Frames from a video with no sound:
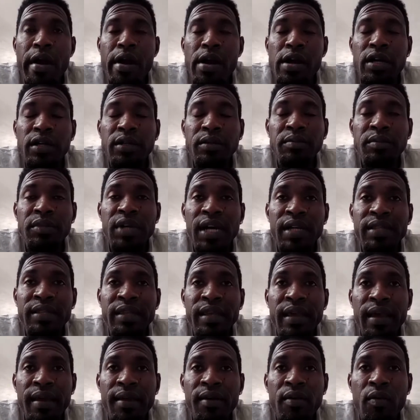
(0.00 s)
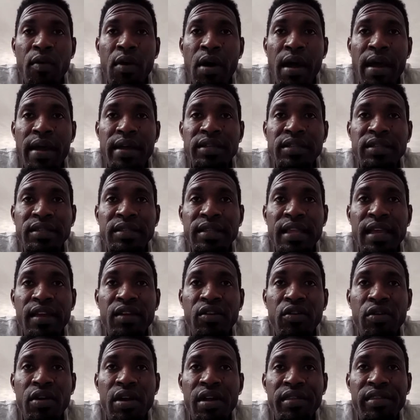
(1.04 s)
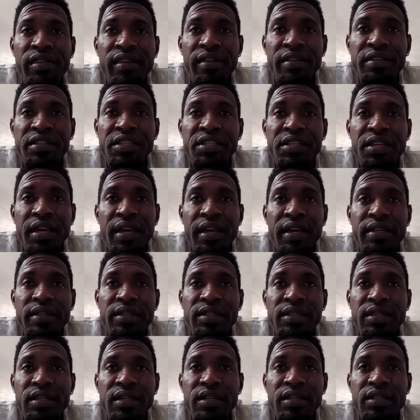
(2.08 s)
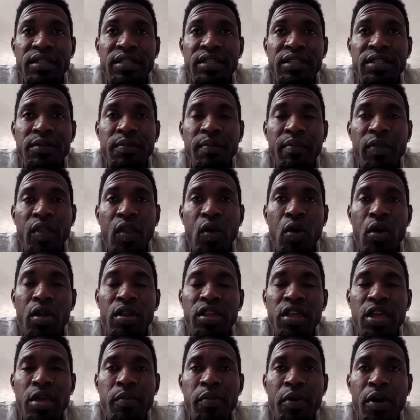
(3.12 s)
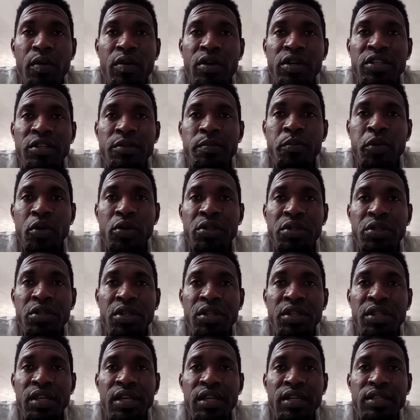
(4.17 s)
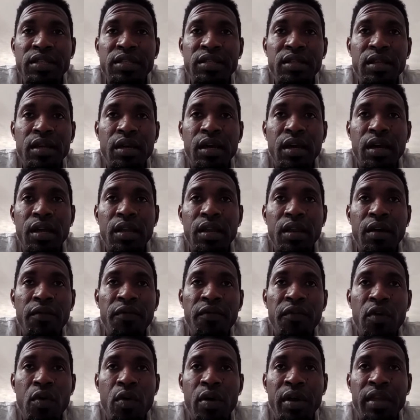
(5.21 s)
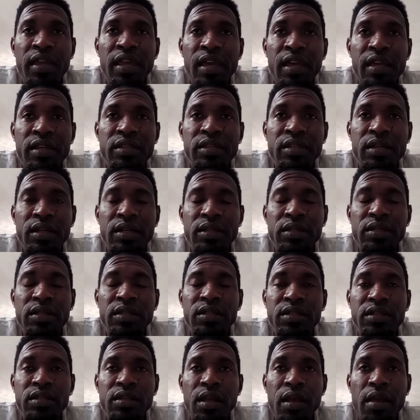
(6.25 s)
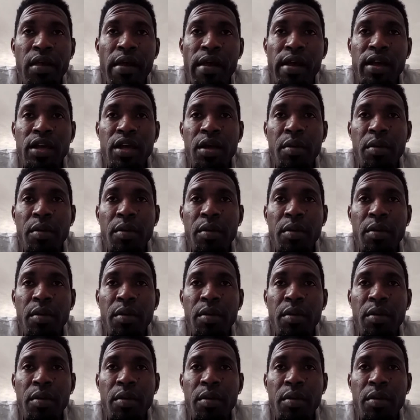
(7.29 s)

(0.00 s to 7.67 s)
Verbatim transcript: Um, attack wise, they created chances. Goalkeeper was put to test on a few occasions